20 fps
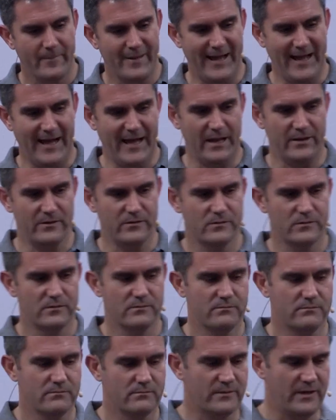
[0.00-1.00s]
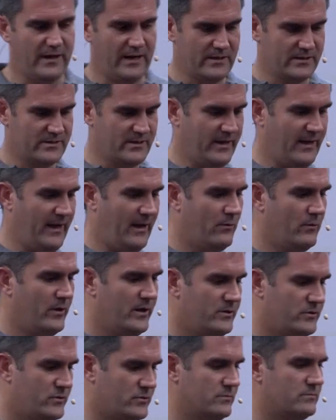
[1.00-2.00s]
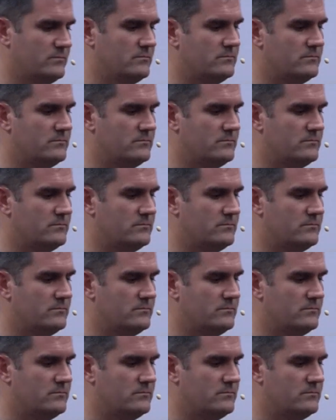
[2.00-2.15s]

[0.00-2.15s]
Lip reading: And they had a site outage.